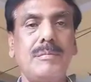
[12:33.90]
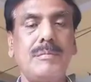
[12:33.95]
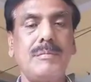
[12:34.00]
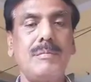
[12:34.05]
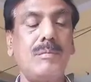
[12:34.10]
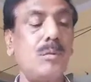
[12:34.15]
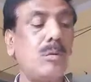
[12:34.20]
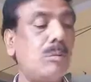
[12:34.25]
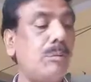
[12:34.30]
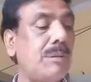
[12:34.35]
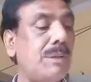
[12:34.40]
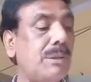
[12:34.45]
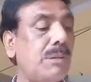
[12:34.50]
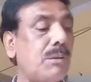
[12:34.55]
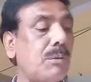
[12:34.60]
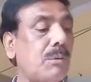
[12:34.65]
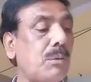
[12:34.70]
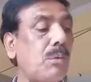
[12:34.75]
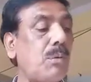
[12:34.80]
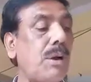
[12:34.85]
Movement
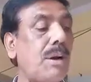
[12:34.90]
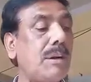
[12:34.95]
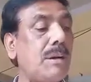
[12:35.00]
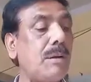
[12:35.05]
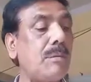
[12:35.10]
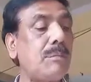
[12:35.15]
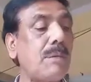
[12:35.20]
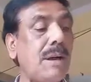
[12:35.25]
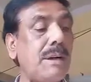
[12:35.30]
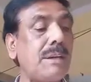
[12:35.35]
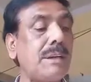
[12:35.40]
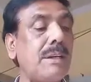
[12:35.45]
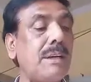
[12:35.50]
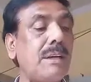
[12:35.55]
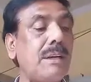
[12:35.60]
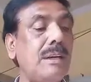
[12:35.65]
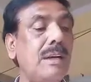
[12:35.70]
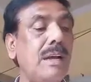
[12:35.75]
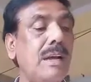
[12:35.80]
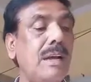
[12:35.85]
of colloidal
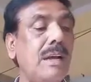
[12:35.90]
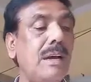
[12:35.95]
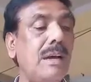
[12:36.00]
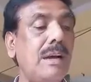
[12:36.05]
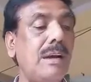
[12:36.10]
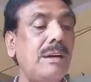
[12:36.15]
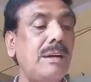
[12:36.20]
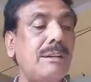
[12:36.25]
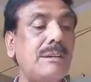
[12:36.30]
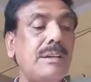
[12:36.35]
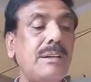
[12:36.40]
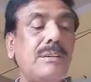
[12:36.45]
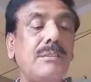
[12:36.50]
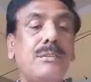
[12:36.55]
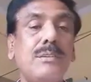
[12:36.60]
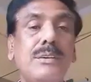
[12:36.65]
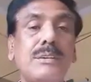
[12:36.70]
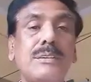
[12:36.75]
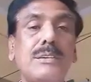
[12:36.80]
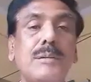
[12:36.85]
particle under the
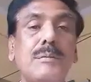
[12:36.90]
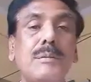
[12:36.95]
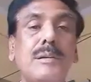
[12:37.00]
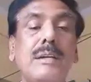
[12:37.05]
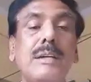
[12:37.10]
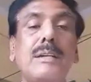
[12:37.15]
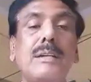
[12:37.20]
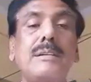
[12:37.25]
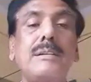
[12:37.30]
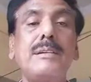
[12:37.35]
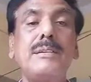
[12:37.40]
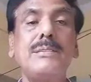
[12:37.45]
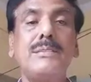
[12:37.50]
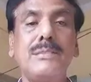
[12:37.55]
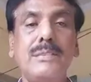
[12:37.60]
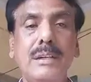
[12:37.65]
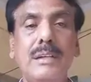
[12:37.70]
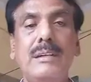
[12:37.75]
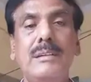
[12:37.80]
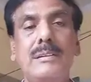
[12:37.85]
influence of electric
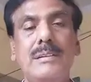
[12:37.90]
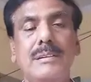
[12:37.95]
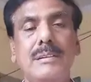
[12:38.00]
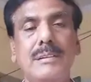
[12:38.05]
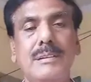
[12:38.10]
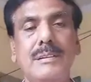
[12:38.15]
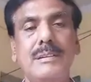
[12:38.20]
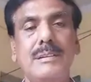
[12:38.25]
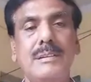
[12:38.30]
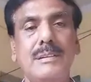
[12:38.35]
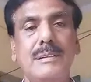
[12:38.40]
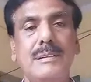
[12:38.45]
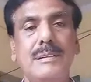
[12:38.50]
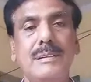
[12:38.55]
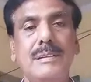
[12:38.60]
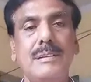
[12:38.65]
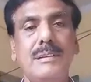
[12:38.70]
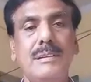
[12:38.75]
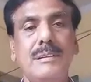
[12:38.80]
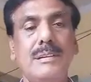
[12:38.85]
field
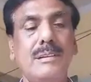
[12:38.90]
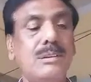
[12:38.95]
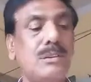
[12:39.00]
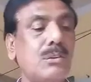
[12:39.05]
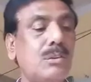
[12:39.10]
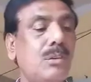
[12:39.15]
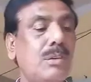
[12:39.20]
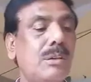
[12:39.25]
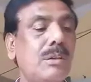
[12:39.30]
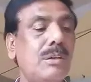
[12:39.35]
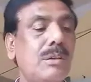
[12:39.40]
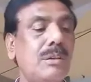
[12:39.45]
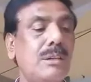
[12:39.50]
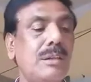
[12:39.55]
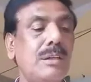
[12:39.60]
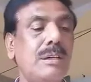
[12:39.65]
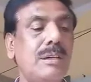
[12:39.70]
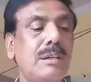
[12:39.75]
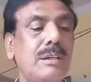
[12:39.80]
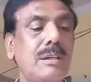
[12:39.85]
is called
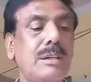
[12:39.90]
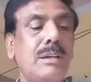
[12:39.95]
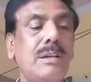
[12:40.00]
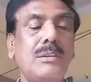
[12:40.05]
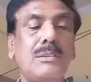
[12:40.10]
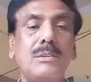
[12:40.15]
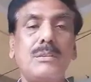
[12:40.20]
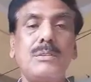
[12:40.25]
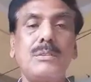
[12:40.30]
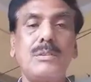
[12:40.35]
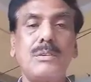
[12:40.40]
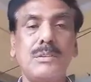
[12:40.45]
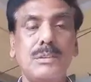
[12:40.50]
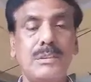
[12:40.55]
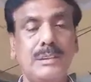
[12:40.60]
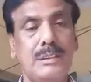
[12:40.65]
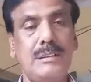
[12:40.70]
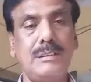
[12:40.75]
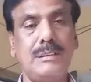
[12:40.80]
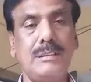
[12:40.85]

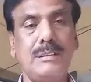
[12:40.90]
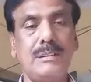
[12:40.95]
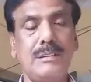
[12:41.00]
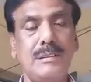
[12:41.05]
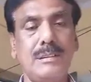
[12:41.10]
electrophoresis.